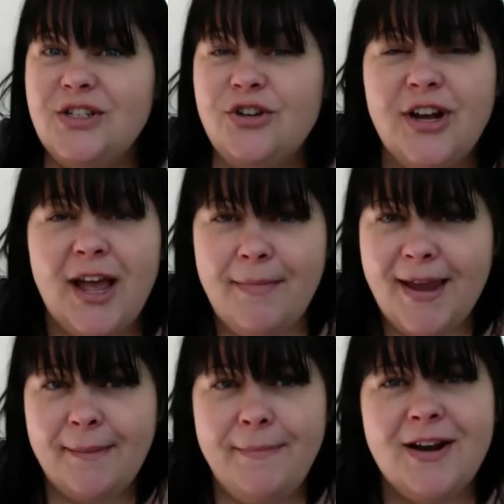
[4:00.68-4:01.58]
that are coming
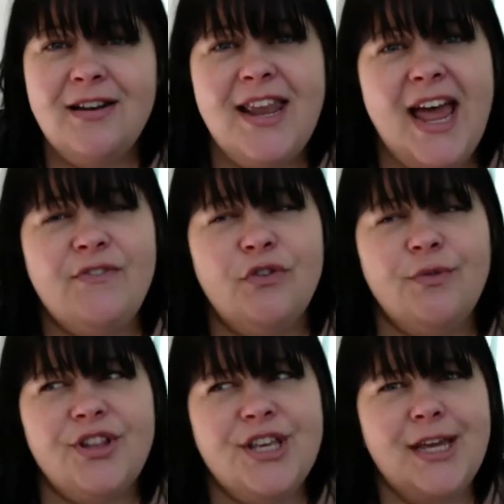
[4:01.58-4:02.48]
up in our life and
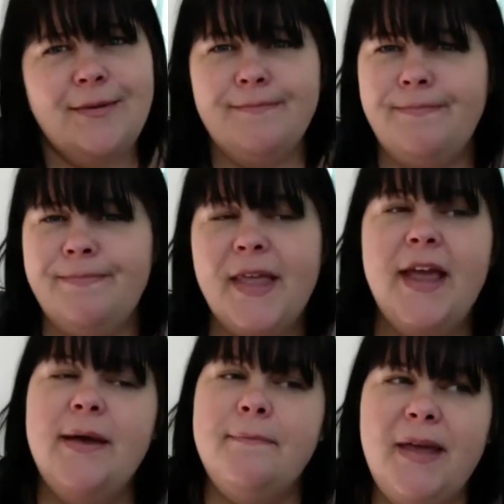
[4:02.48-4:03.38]
we're thinking,
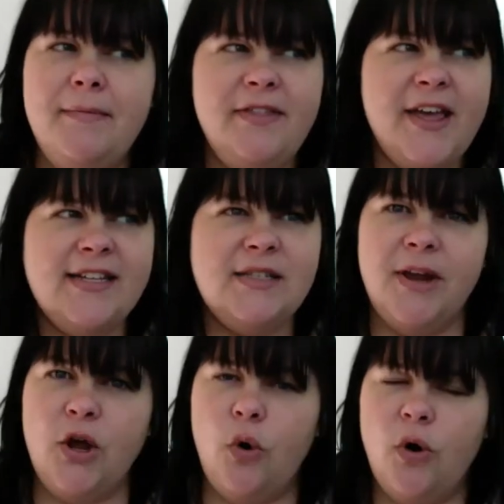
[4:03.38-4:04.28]
maybe that's
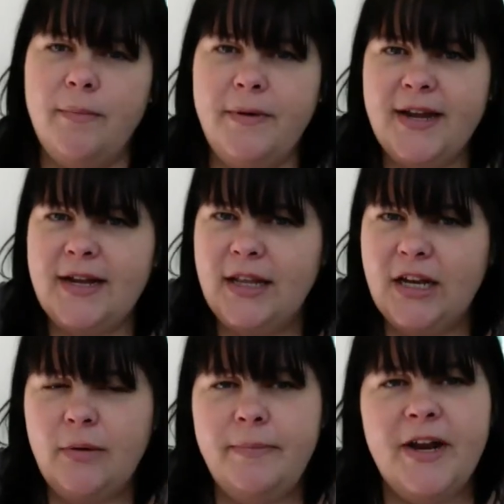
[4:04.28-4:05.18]
my core being a
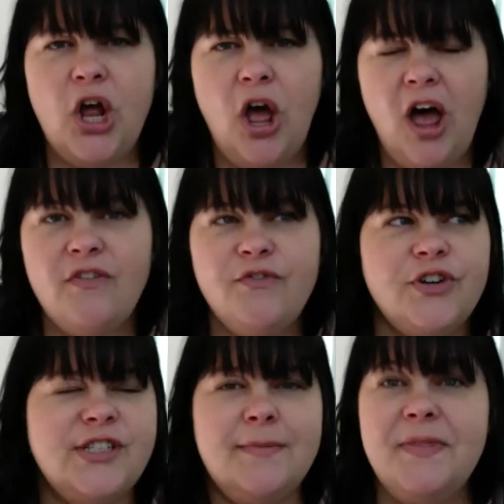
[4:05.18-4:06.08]
little bit off or
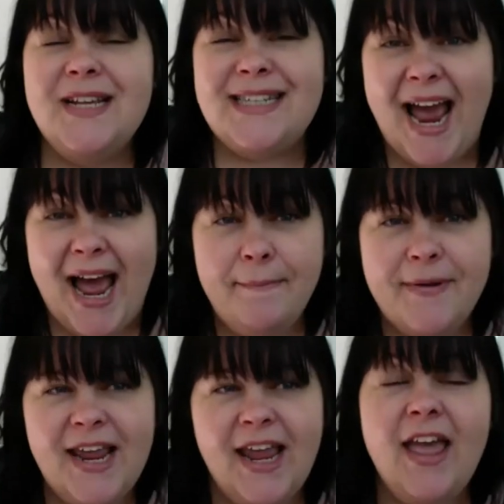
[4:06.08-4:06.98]
something's
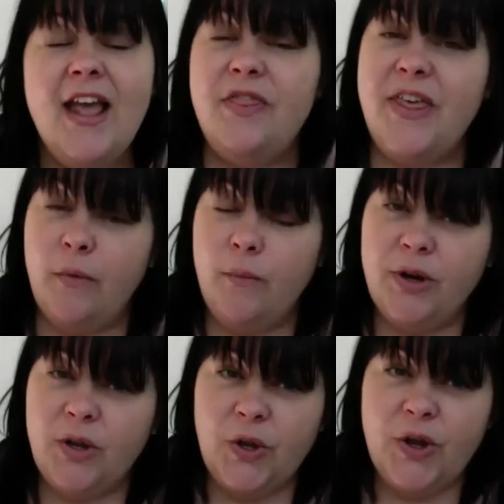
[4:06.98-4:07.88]
happening, that
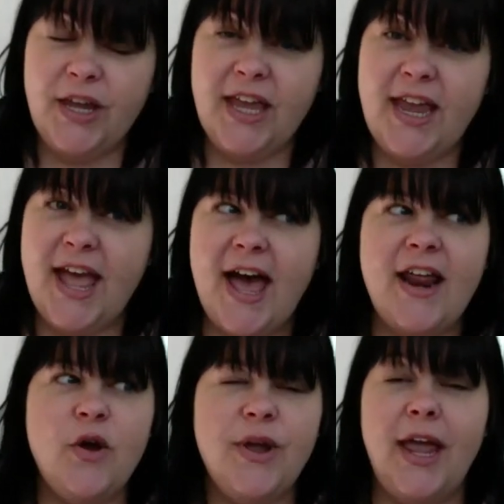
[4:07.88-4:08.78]
we're looking at,
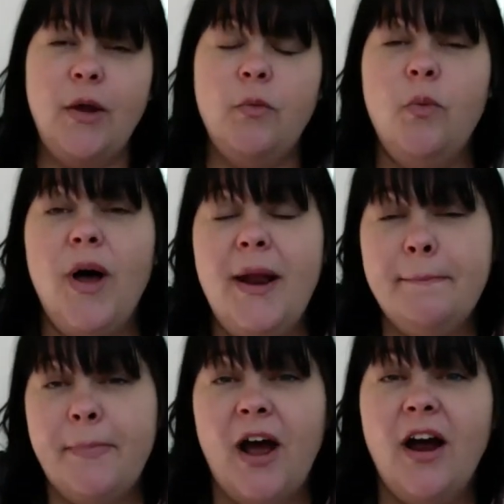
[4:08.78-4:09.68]
okay, what
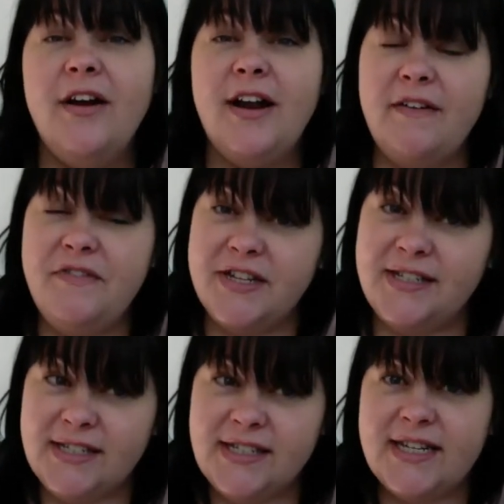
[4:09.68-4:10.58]
part of the
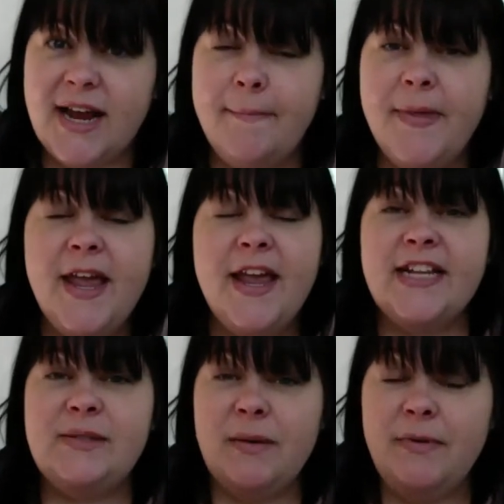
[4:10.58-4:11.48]
system
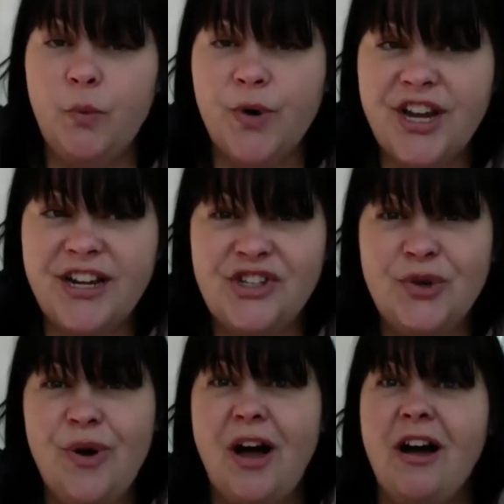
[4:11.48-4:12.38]
is maybe working
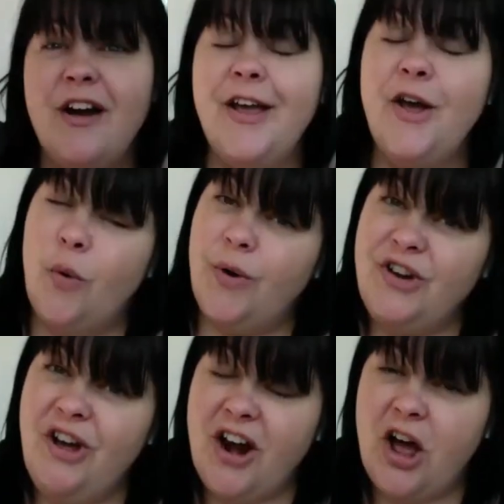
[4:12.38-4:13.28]
too hard or
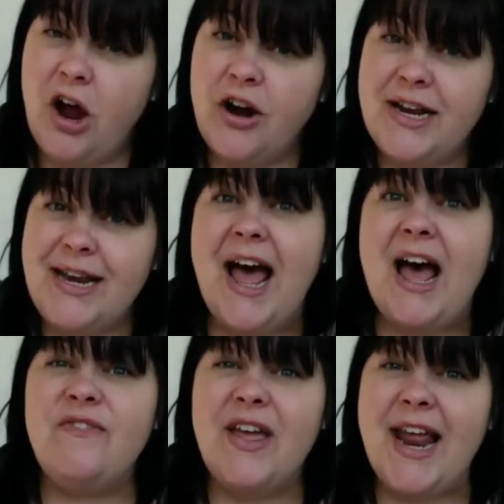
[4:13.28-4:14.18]
not hard enough?
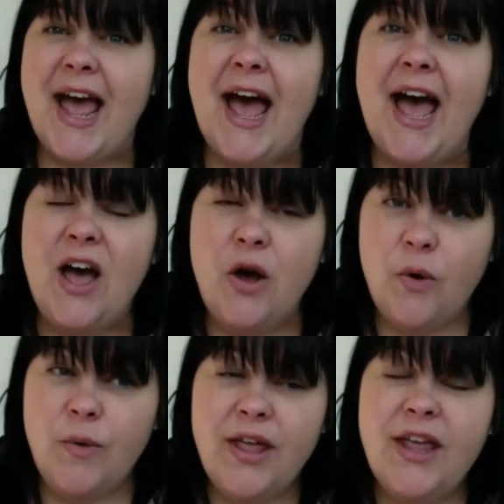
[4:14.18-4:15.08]
And
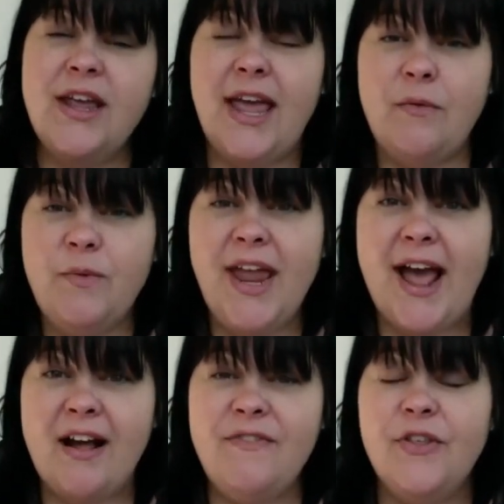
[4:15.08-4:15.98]
how can we
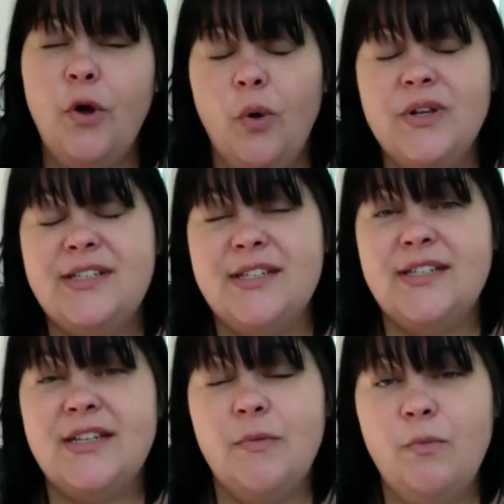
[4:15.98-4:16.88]
have the whole
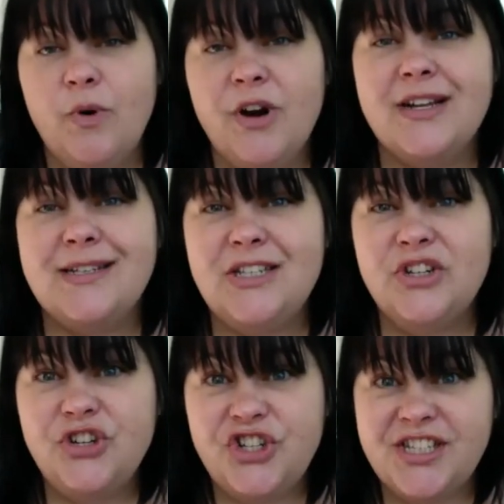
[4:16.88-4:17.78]
system work
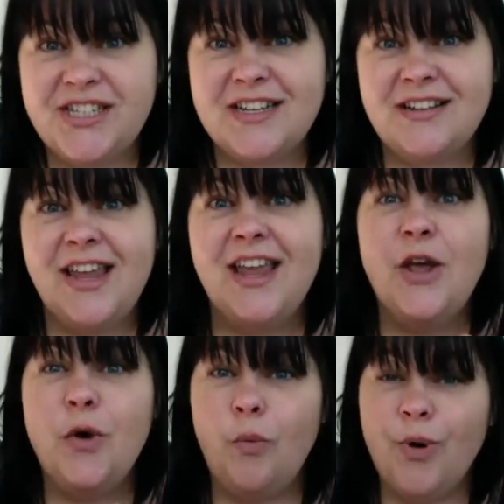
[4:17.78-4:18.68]
synergistically,
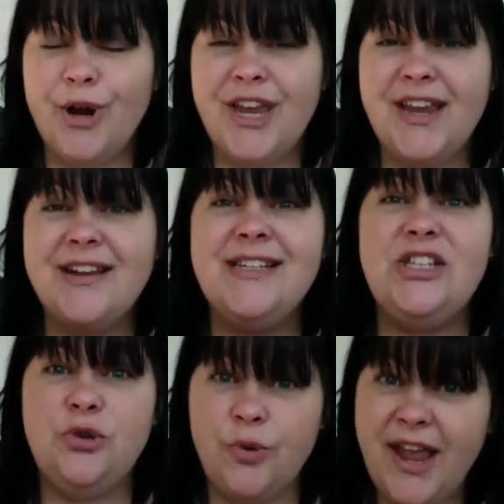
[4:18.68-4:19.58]
working
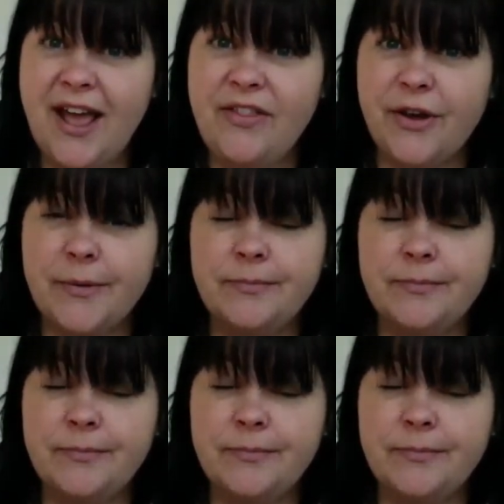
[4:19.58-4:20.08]
together?